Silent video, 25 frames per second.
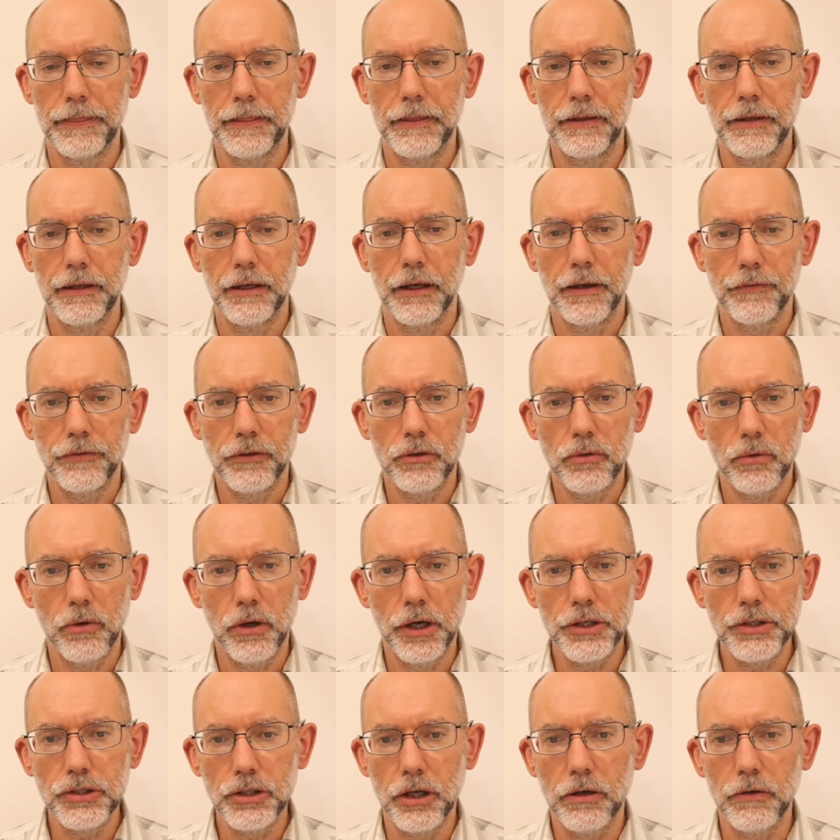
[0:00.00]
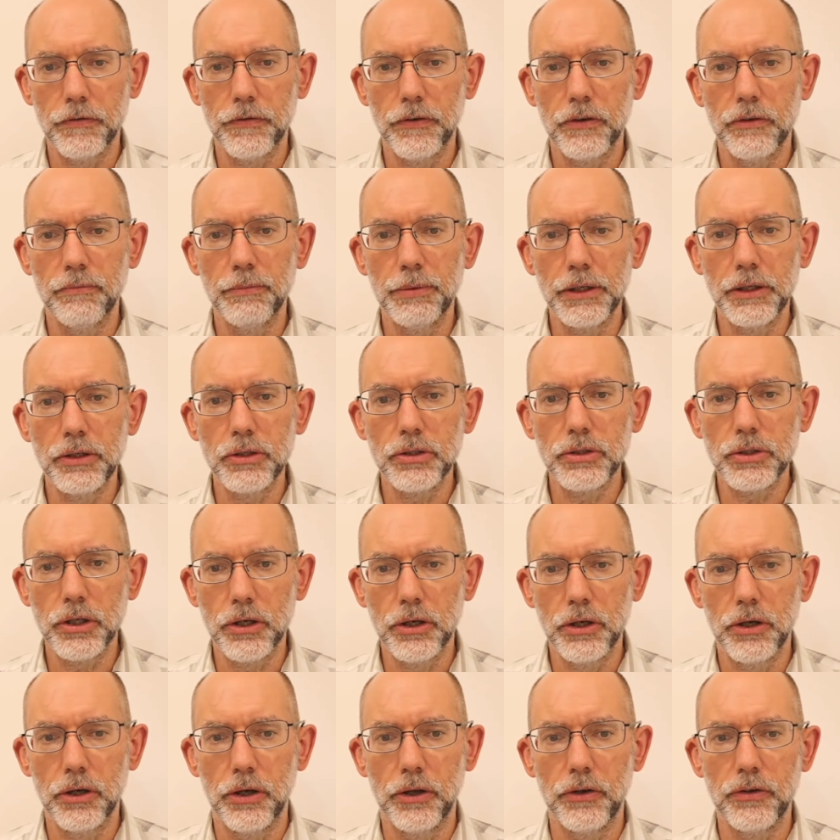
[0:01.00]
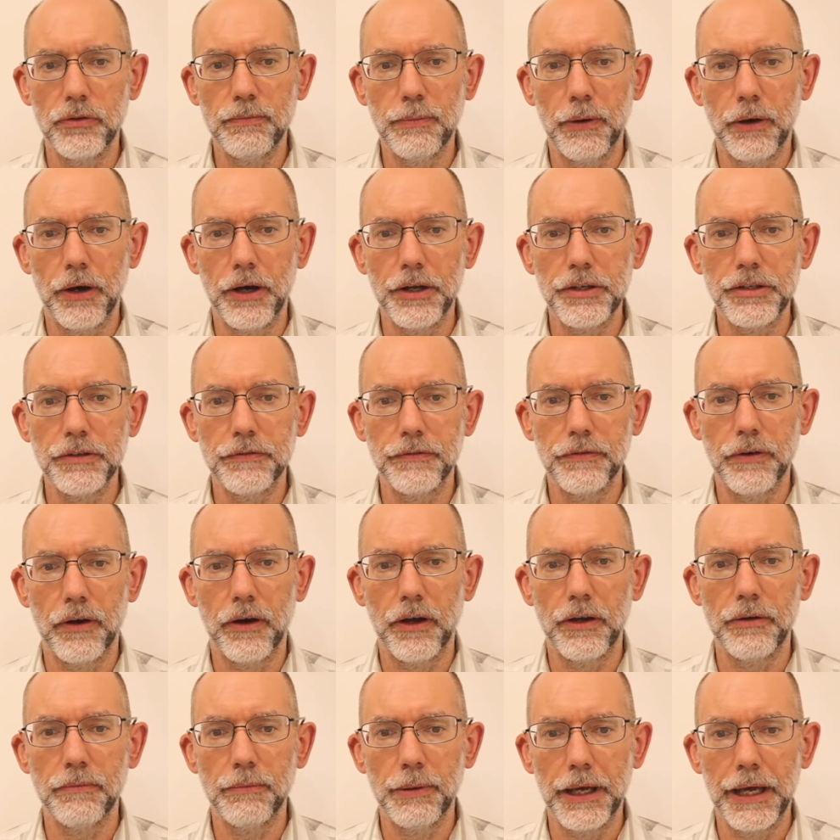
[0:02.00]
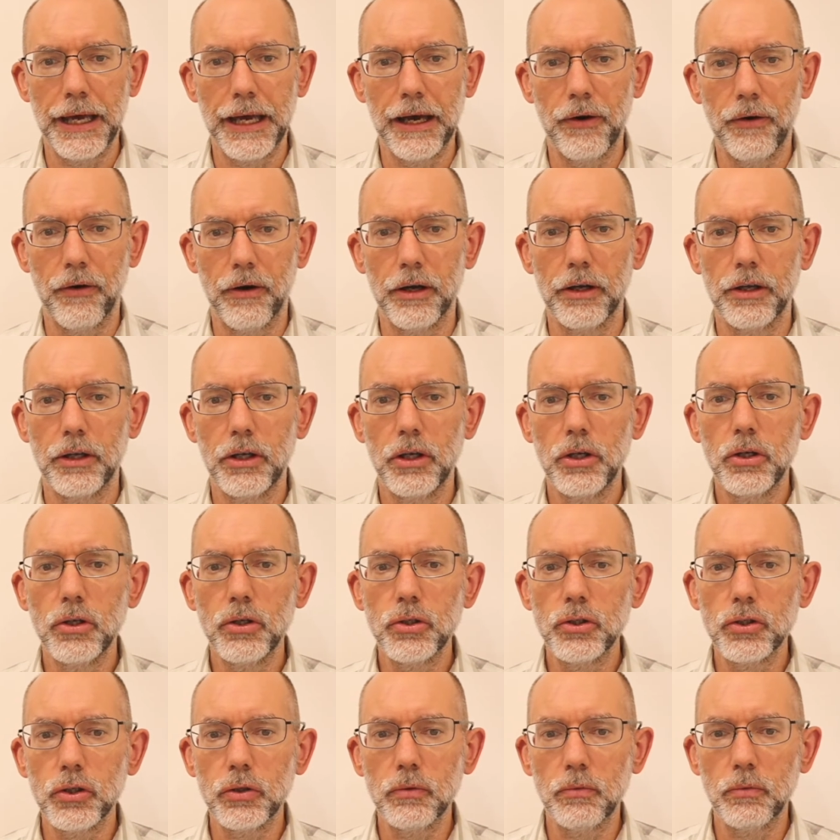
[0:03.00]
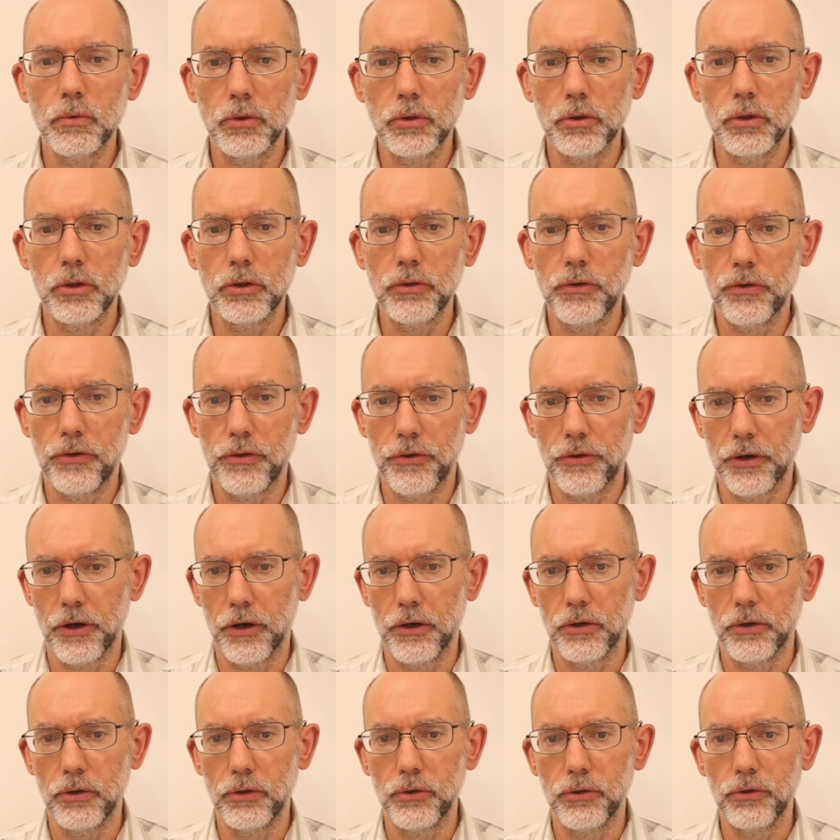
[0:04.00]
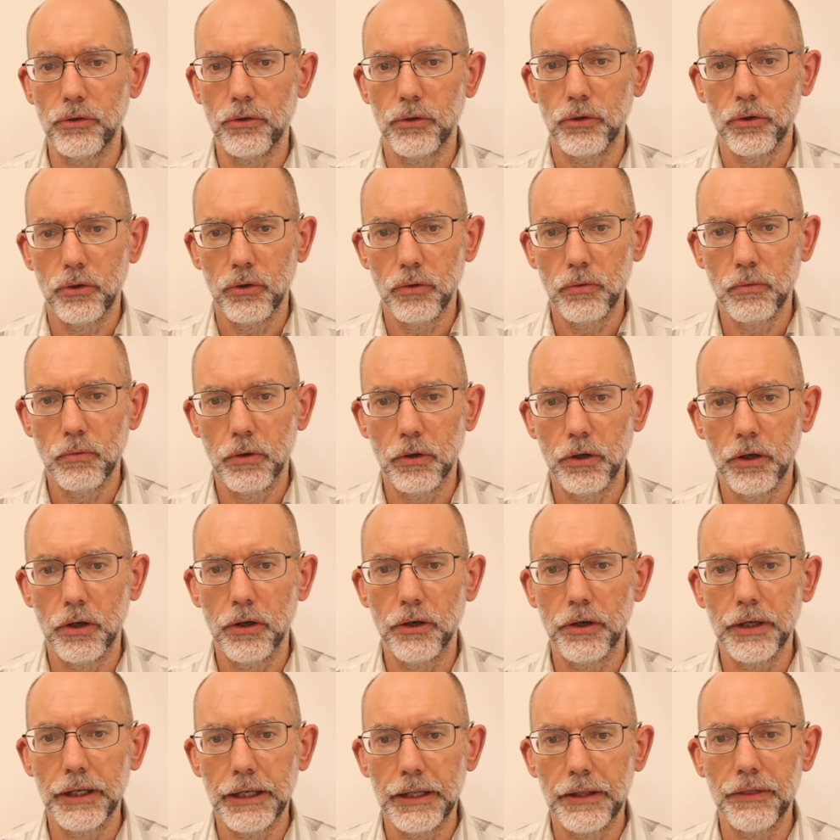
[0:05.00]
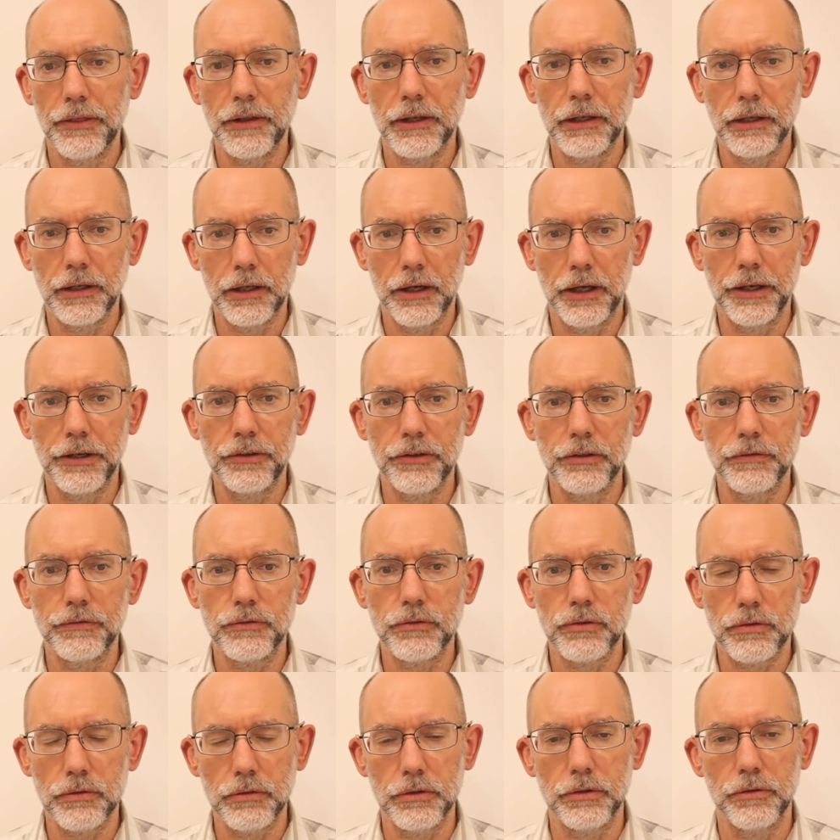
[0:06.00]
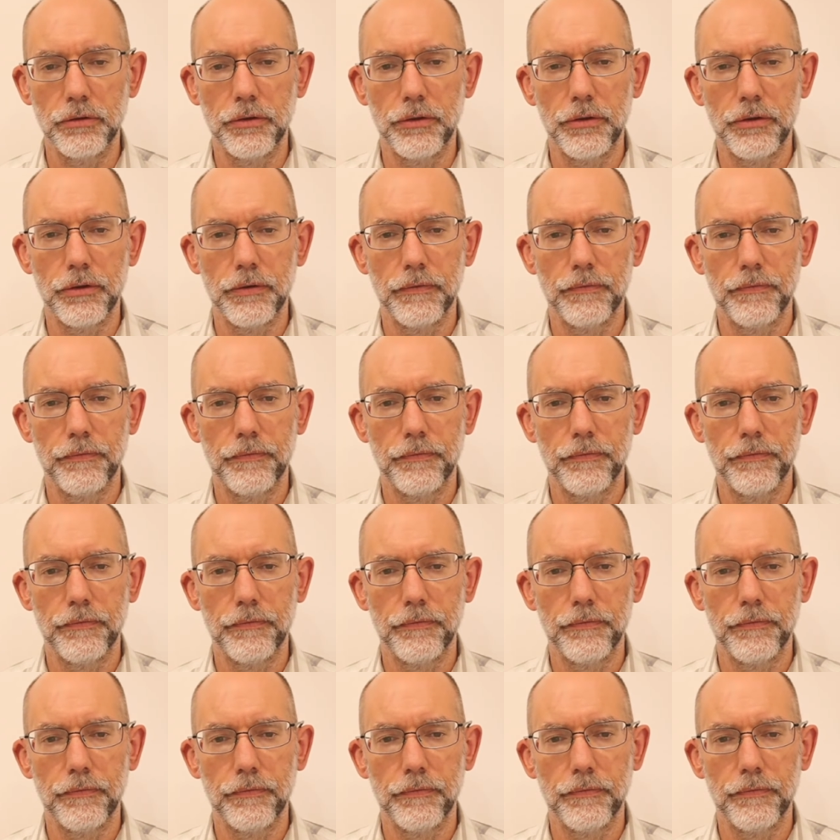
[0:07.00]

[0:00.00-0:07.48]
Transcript: have quite often been turned by divine power towards those who were in the light of truth.